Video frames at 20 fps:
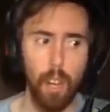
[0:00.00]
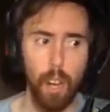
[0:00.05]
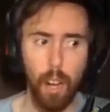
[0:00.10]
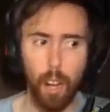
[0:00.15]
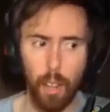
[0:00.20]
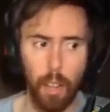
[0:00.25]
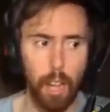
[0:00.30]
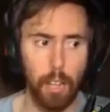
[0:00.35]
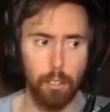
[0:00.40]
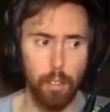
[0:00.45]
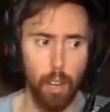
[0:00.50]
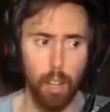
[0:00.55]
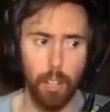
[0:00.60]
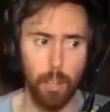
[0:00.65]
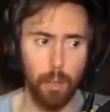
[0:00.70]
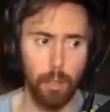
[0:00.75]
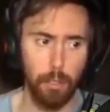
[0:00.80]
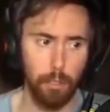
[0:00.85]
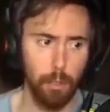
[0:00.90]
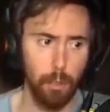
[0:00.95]
That's all
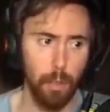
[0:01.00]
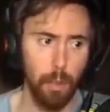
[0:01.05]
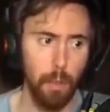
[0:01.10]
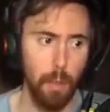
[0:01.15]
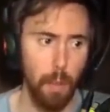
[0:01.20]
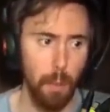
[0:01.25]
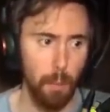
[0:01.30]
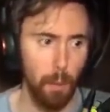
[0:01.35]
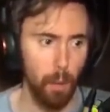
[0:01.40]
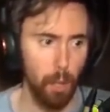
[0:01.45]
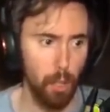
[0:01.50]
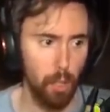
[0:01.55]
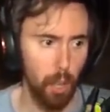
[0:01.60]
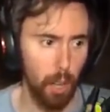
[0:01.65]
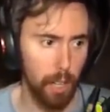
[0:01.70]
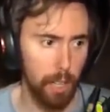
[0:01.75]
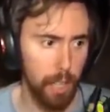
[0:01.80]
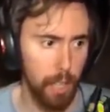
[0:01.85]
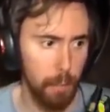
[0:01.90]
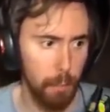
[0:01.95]
there is to it. People
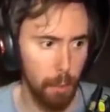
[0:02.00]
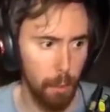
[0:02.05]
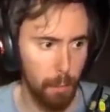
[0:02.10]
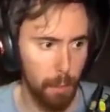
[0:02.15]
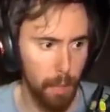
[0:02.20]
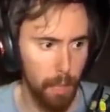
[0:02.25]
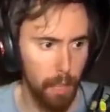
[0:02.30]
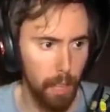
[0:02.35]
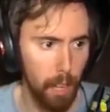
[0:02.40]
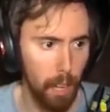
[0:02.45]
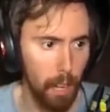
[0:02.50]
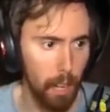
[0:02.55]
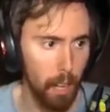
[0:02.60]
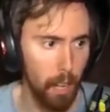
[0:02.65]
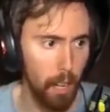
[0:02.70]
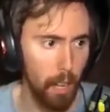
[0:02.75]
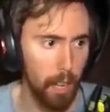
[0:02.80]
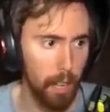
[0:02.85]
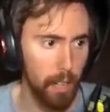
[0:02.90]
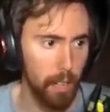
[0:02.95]
try King of
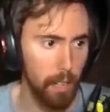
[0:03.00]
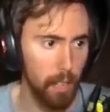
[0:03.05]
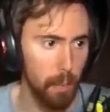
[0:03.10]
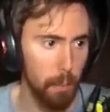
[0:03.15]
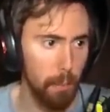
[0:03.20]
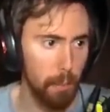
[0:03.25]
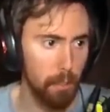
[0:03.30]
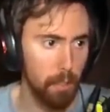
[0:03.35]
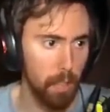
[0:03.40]
PvP in the Olympus